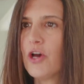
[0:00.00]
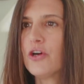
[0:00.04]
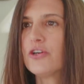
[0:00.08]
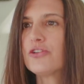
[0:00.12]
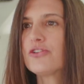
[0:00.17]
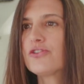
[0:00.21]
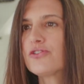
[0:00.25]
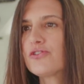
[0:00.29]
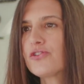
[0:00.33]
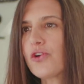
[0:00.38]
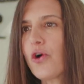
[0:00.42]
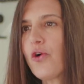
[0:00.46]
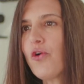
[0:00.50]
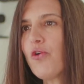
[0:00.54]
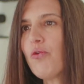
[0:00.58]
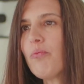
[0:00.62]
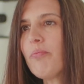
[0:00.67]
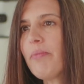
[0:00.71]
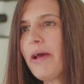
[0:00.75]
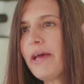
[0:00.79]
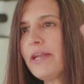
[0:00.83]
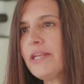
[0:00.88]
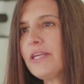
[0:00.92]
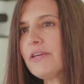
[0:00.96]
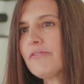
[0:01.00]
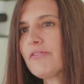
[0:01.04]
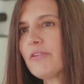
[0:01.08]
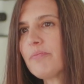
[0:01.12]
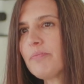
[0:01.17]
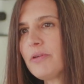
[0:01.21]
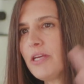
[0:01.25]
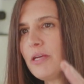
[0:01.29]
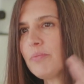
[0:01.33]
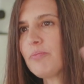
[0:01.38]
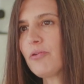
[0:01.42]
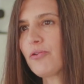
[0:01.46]
so many of the
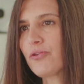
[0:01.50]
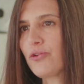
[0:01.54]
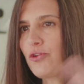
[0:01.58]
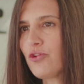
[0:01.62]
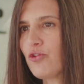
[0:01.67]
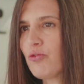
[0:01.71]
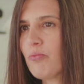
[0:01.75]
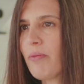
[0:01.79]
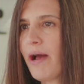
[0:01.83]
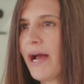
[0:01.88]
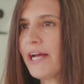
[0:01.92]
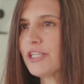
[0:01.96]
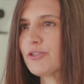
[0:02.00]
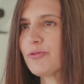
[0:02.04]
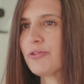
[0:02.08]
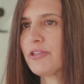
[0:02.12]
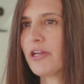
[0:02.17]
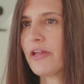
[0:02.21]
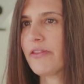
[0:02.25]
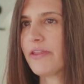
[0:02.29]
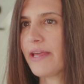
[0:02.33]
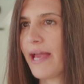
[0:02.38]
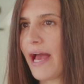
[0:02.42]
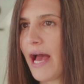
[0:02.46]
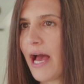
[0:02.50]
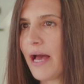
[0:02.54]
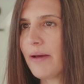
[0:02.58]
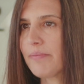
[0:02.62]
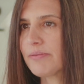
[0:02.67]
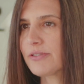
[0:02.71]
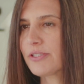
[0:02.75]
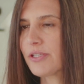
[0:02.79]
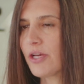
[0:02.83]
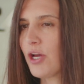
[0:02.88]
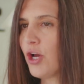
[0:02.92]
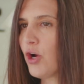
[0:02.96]
people you match with on the
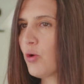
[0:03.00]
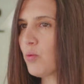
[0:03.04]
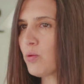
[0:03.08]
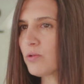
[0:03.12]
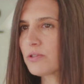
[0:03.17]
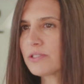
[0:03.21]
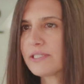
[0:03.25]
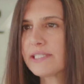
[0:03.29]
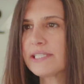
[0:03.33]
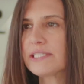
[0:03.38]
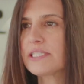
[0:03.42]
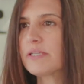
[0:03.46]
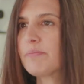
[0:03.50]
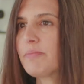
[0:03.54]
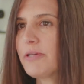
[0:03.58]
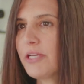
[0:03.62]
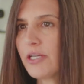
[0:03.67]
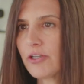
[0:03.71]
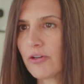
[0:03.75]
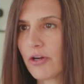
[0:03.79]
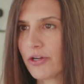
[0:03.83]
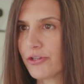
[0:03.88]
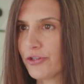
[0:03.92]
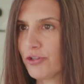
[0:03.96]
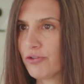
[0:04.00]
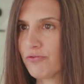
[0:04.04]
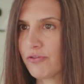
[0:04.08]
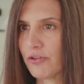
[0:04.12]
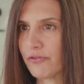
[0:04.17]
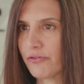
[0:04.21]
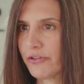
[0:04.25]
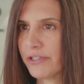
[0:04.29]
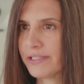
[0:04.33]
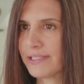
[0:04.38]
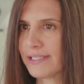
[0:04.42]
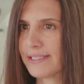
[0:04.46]
apps will disappear on you for
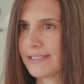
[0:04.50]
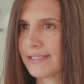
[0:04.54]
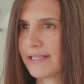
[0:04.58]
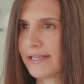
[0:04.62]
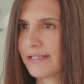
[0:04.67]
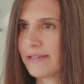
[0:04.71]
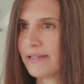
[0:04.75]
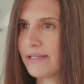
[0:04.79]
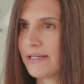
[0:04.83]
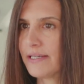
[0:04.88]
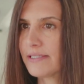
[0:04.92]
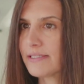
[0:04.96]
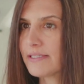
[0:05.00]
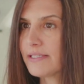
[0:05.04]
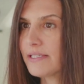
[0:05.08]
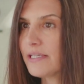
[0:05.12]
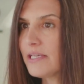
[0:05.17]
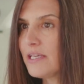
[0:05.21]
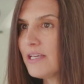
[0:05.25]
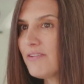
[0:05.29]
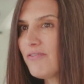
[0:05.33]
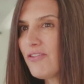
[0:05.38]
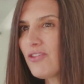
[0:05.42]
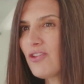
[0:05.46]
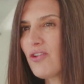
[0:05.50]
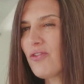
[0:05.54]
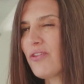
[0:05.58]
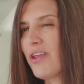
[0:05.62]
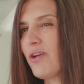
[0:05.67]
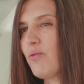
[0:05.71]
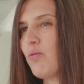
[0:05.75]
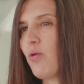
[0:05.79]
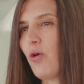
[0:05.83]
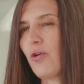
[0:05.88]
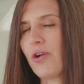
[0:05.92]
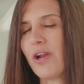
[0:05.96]
reasons like this, even though
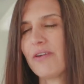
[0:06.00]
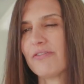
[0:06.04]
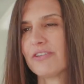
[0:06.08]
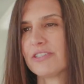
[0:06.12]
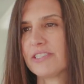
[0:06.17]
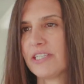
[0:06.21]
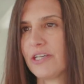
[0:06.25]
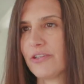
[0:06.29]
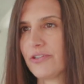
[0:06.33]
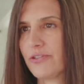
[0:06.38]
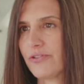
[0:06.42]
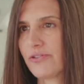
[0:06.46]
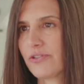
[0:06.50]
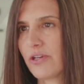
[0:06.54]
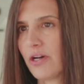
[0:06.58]
they won't ever tell you